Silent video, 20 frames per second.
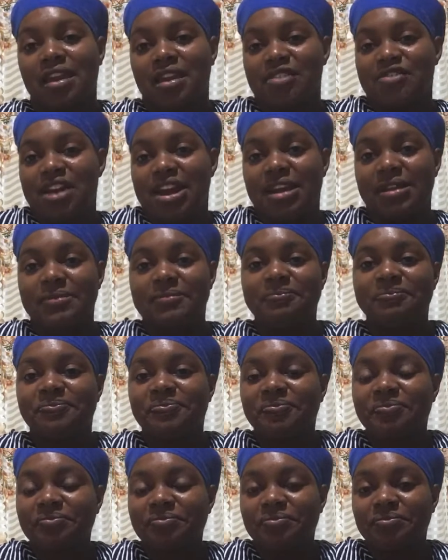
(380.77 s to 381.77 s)
Right.
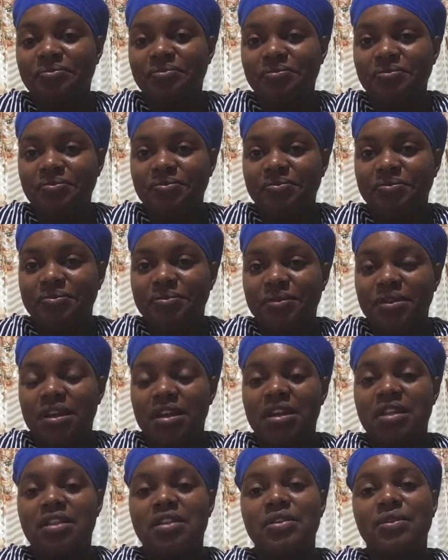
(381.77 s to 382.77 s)

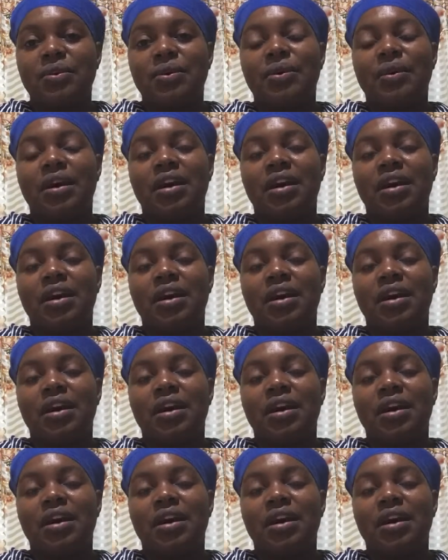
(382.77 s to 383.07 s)
So,